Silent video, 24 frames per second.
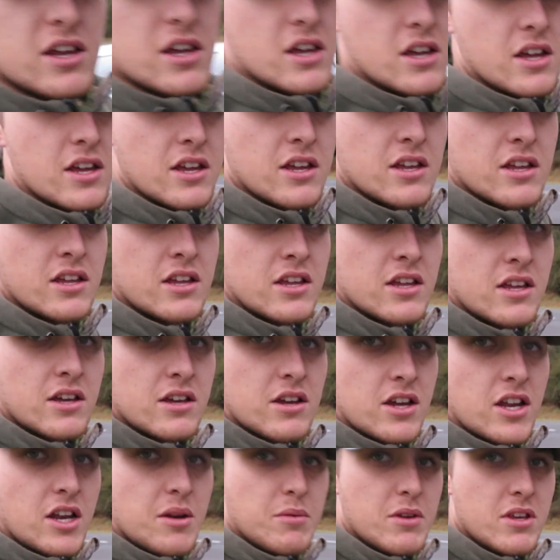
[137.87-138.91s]
I'm
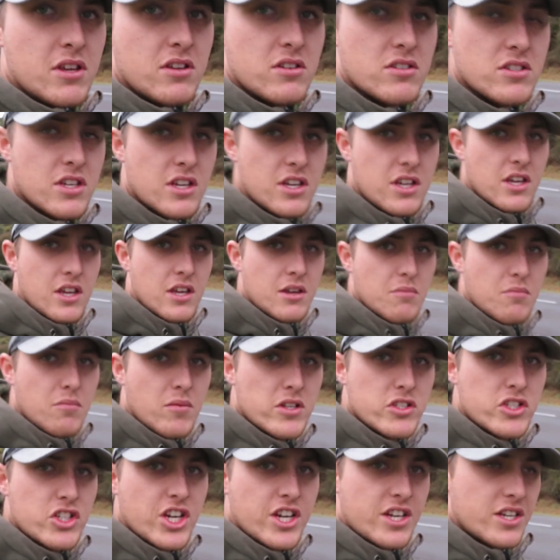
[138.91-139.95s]
going to be using
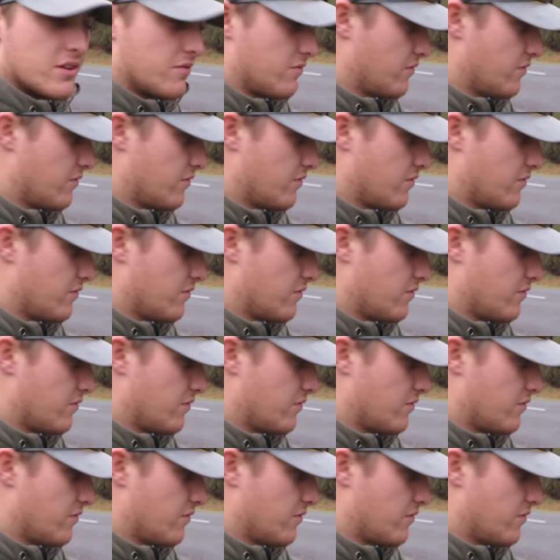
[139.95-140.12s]
my check